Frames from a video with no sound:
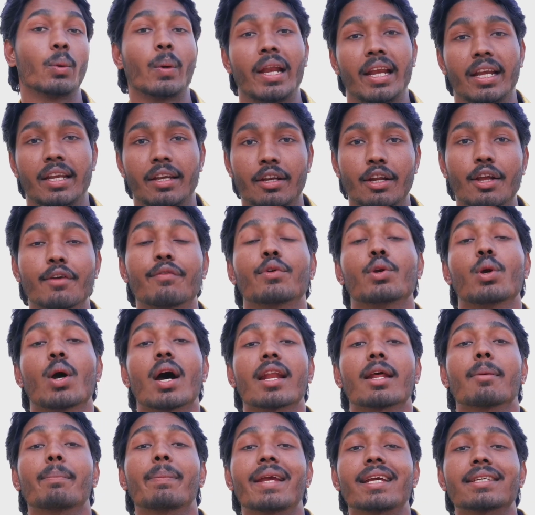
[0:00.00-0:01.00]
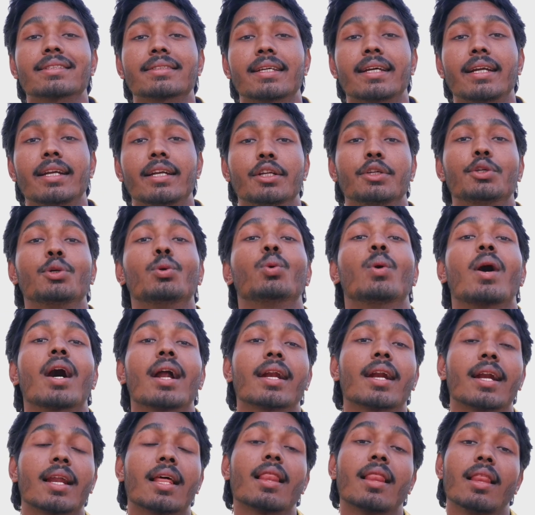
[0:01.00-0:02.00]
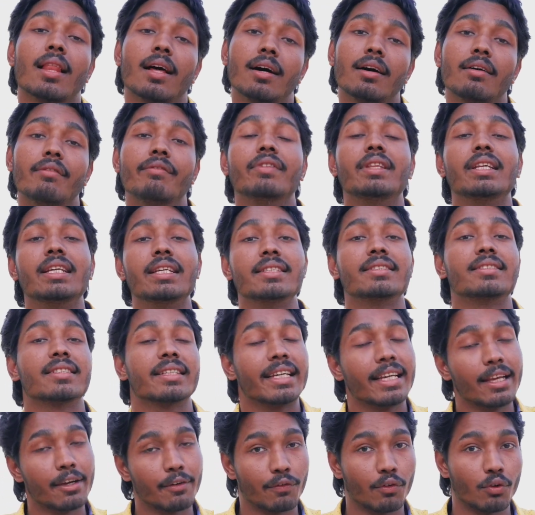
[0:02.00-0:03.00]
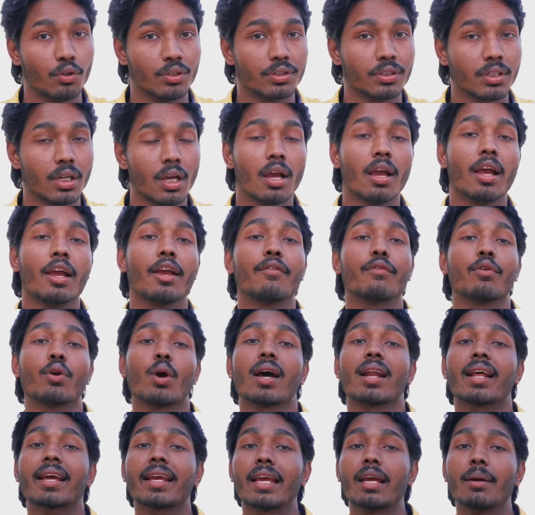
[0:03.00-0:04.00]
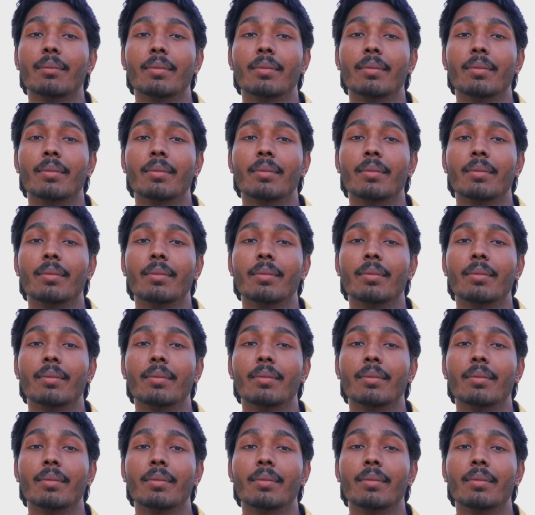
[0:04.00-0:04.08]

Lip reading: great. If you are a bass head, you are gonna love these earphones. If you are